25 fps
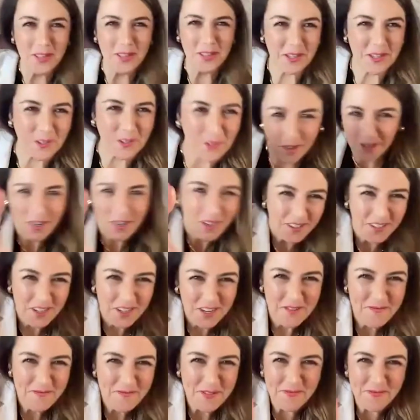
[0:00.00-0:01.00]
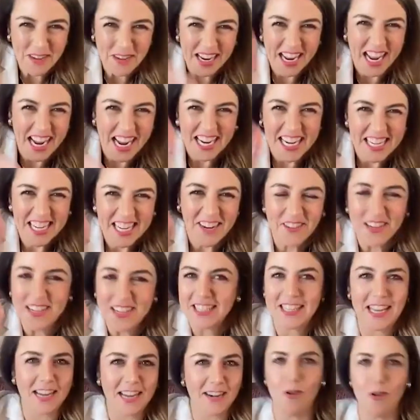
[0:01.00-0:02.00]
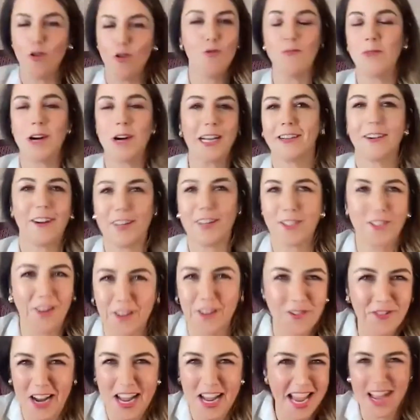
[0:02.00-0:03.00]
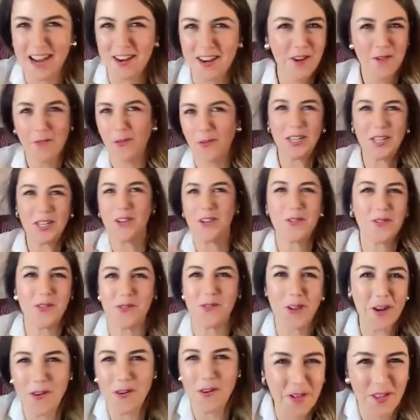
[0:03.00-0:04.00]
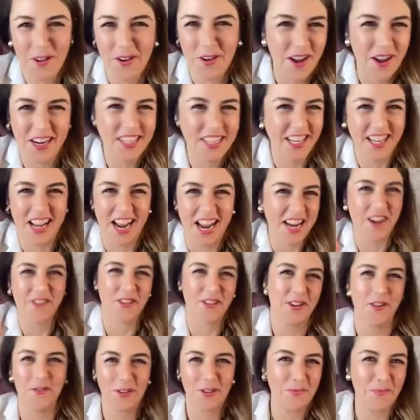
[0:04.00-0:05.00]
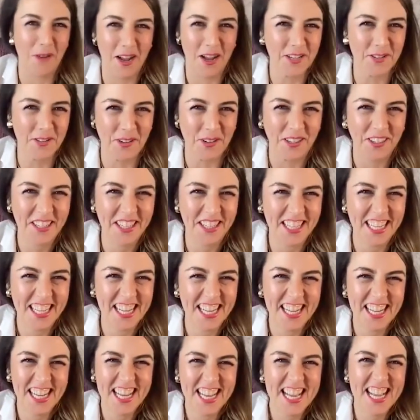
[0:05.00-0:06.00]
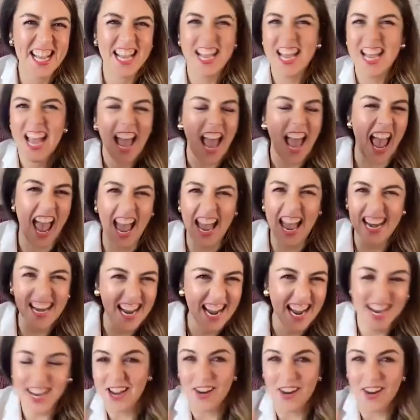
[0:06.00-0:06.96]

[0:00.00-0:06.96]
the door, put my hand out and said, "Oh my gosh, Dr. Dayan, what you're doing orthodontically, I never knew was possible." Wow. And,